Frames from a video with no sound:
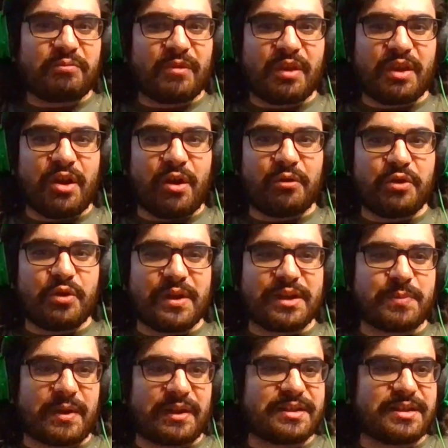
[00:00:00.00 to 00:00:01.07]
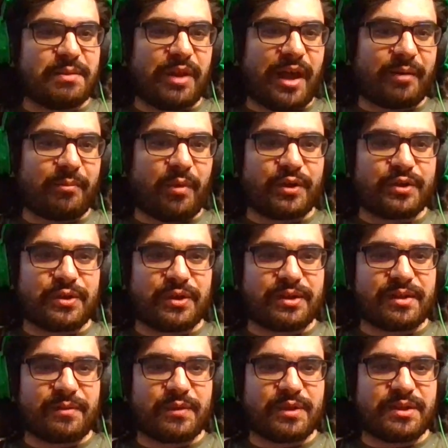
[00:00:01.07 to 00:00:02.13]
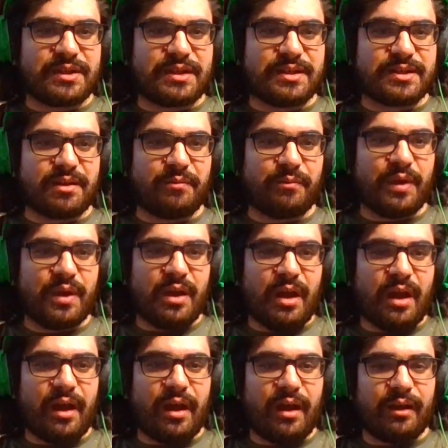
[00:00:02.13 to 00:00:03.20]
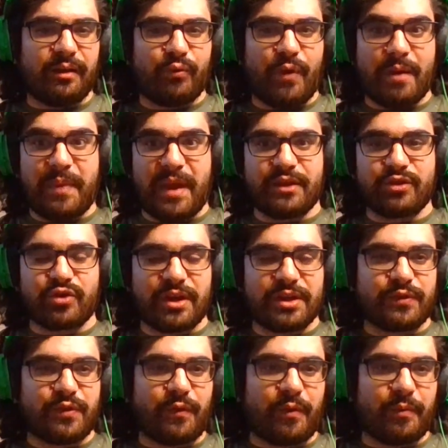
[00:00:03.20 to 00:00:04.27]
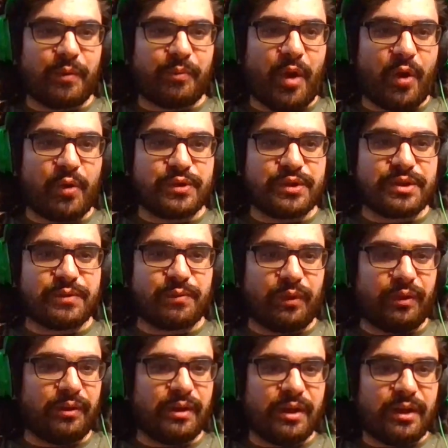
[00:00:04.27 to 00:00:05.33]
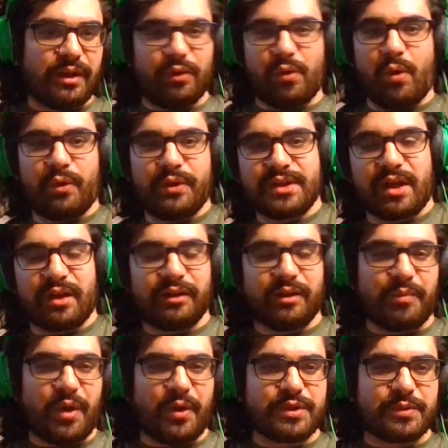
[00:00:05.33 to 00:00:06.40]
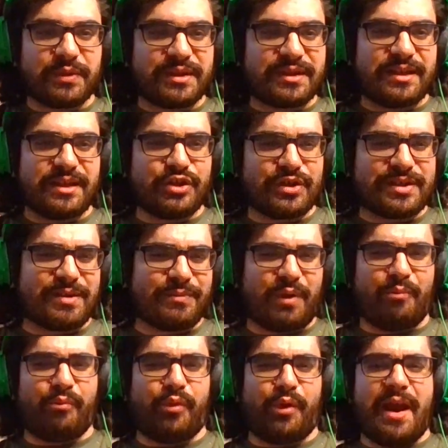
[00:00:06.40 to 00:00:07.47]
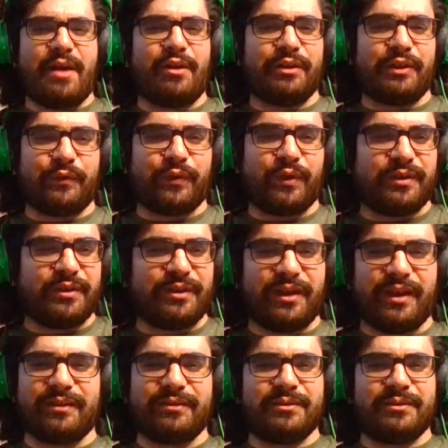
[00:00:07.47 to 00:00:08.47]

you expect to see black marks, you expect to see some red paint transfer from the posts when goalie's hugging the post, but seeing just something brown on the front, you're like,